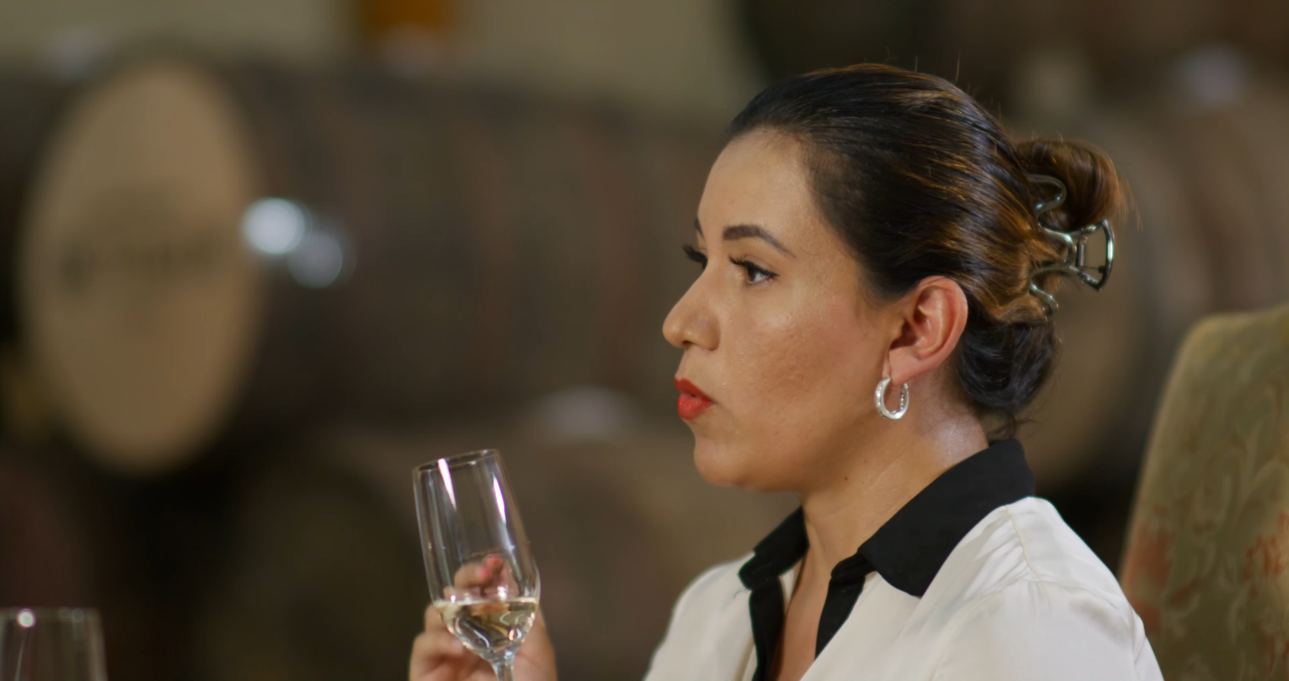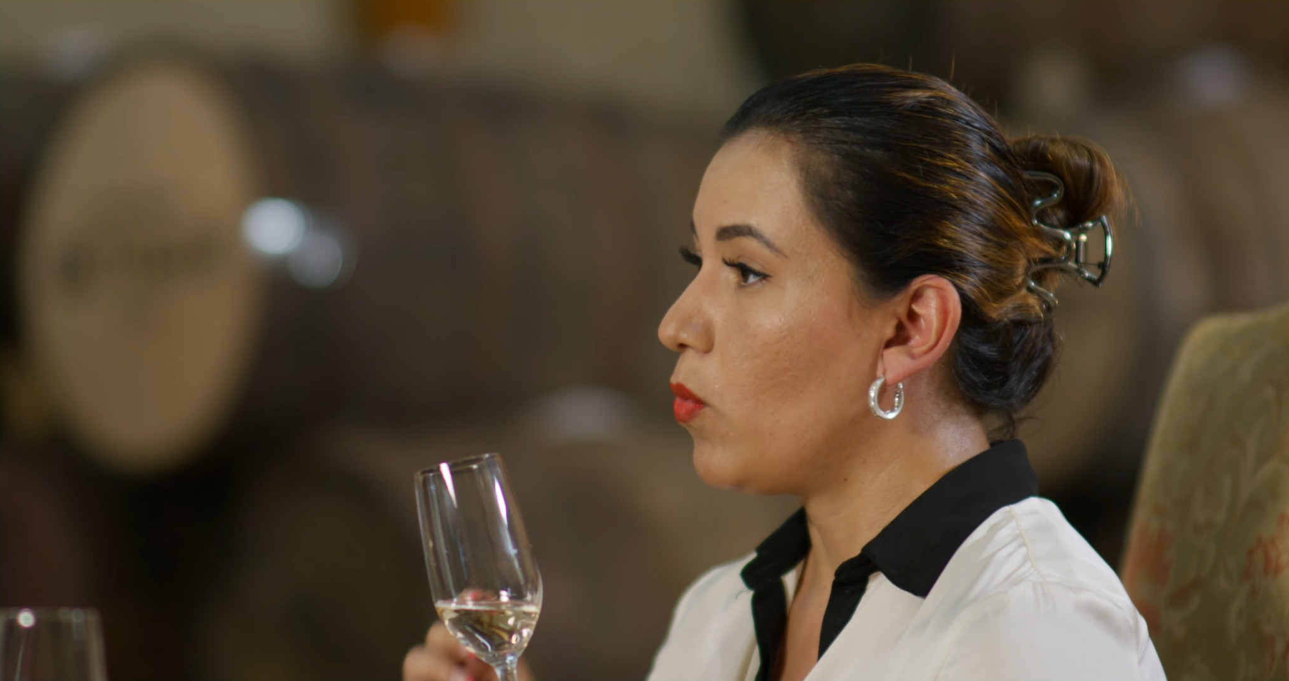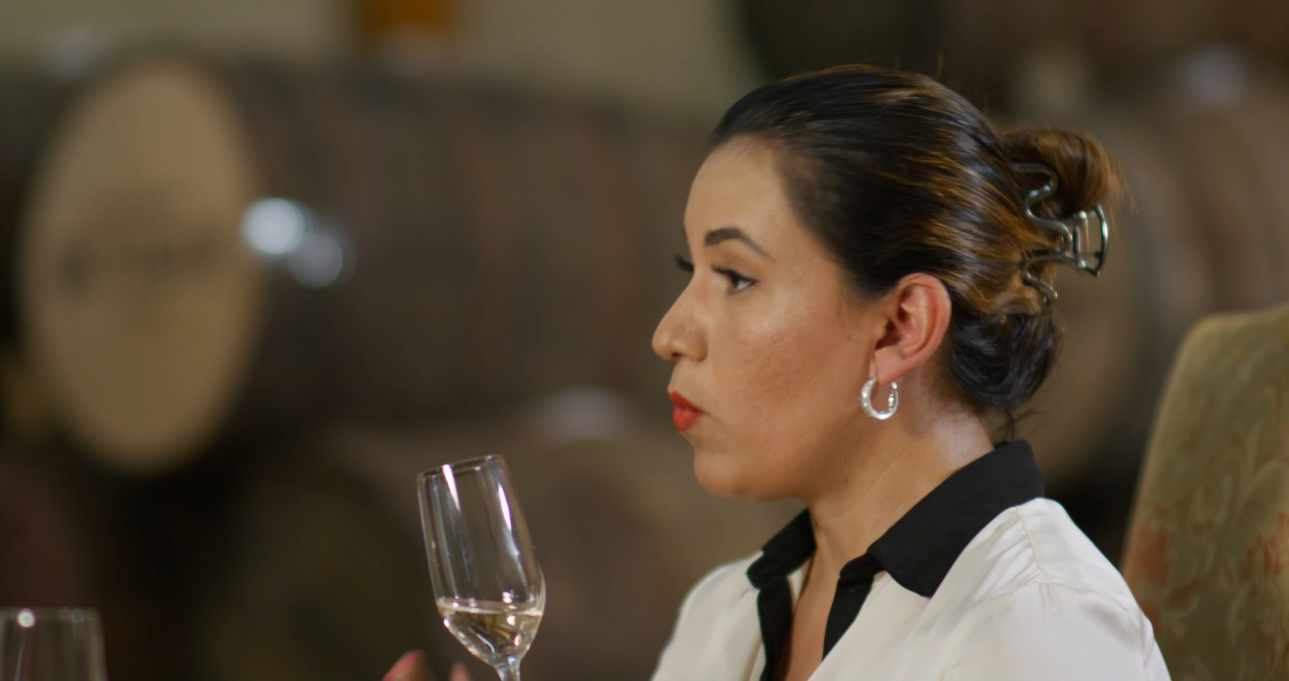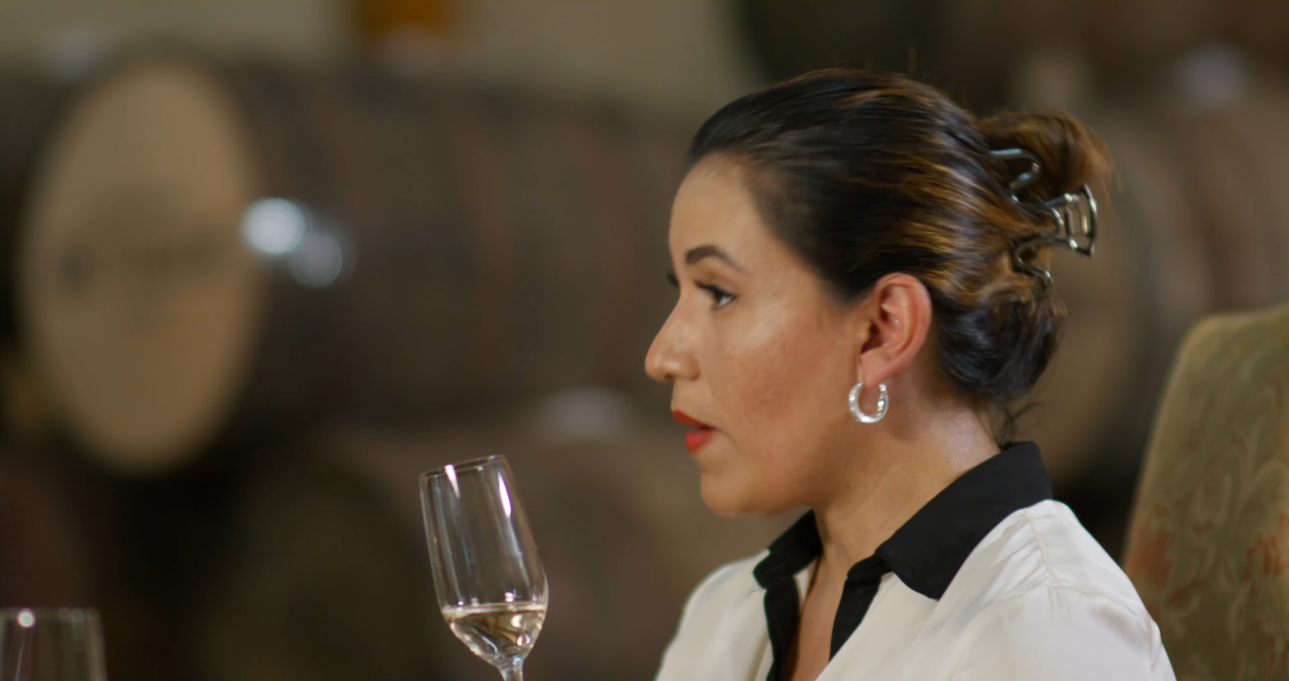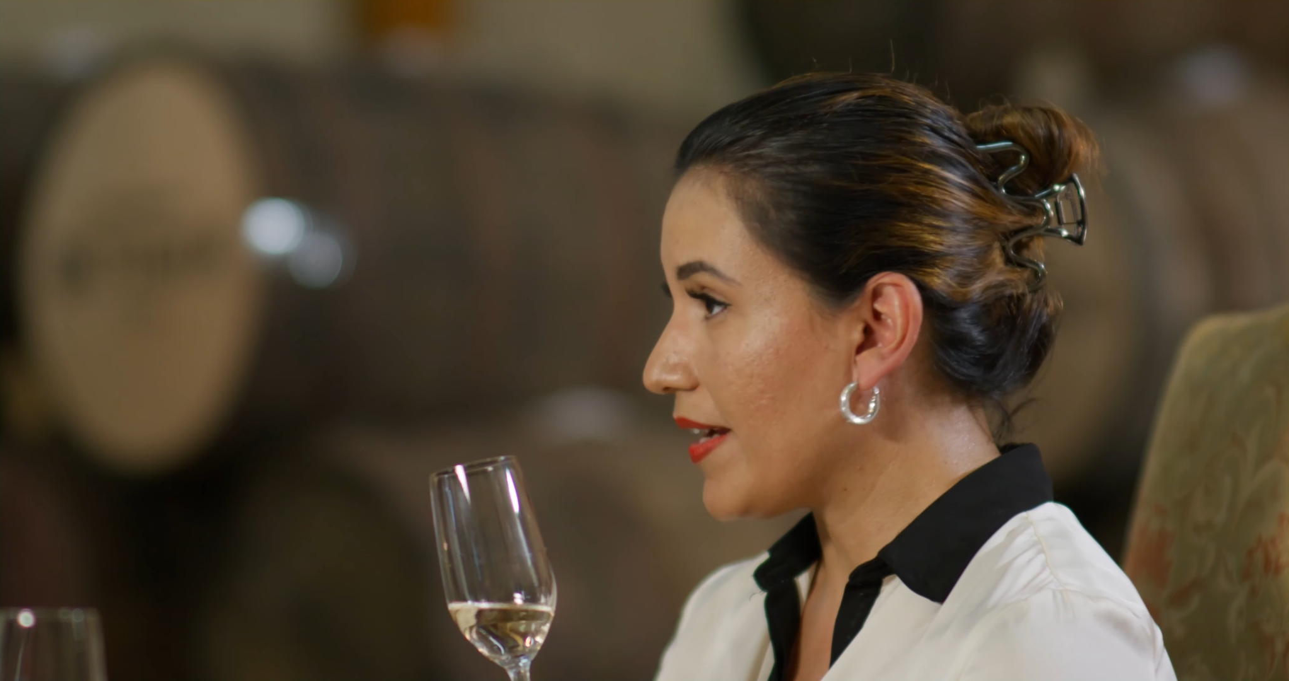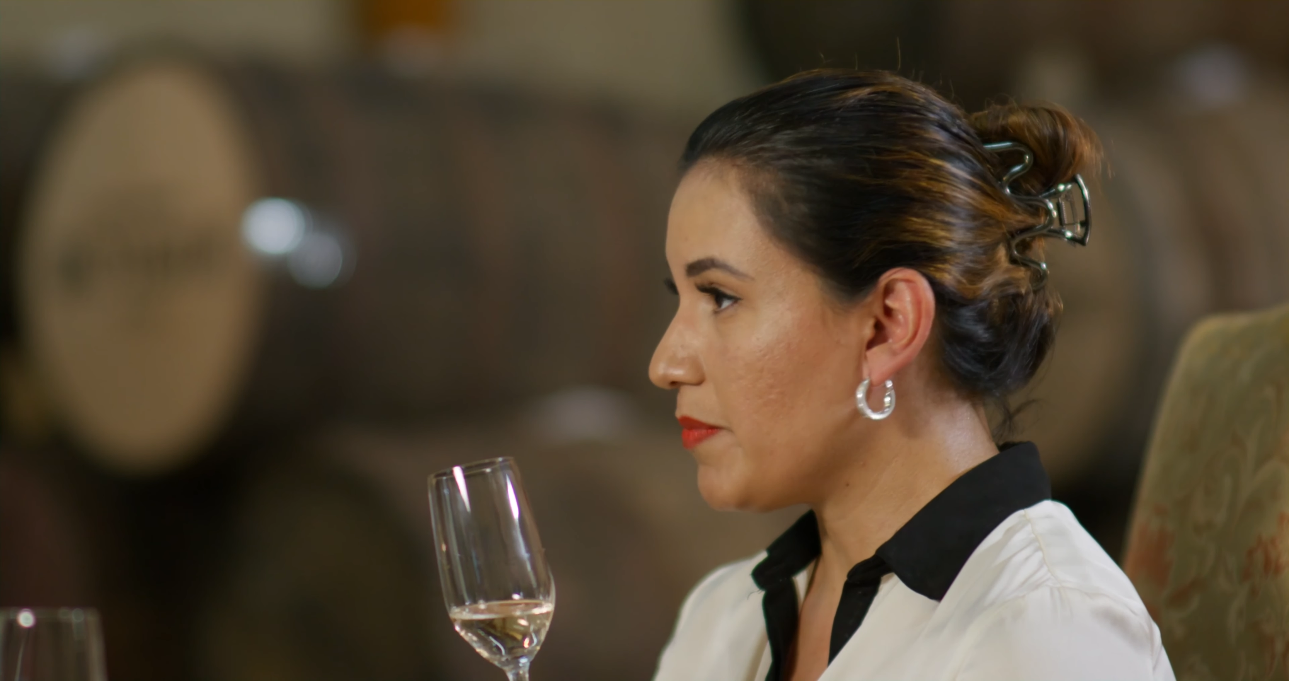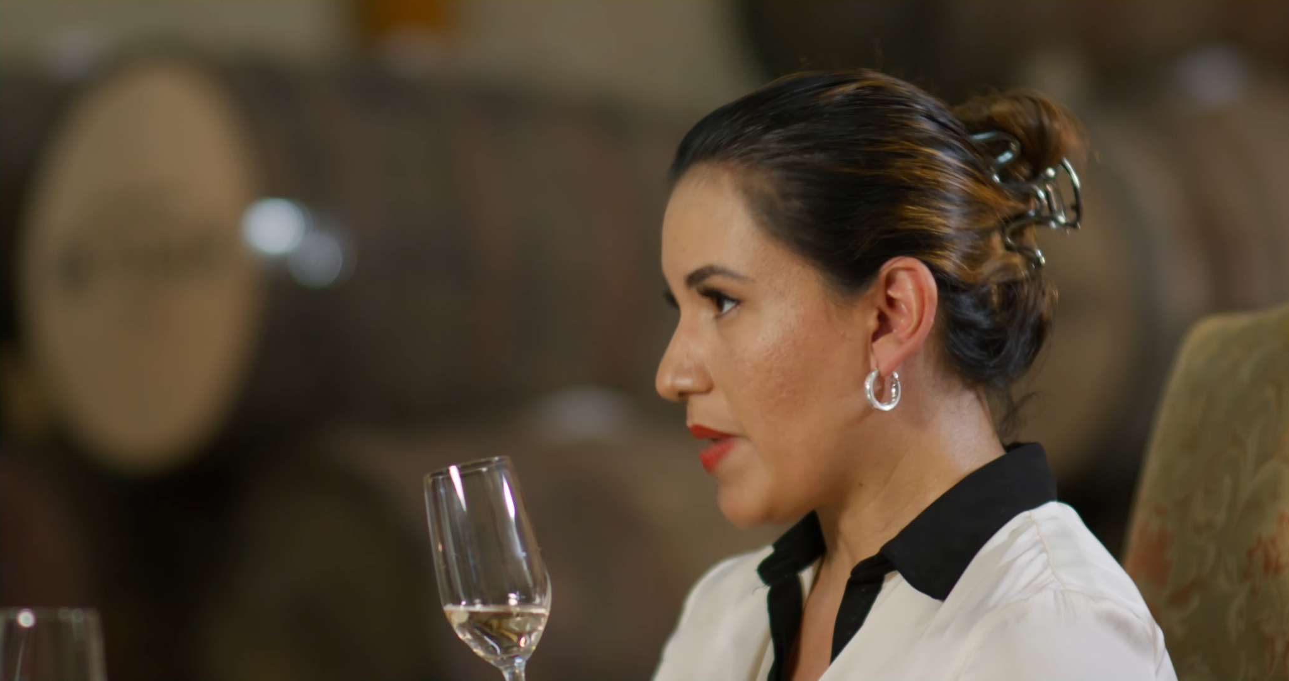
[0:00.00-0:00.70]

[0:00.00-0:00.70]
wine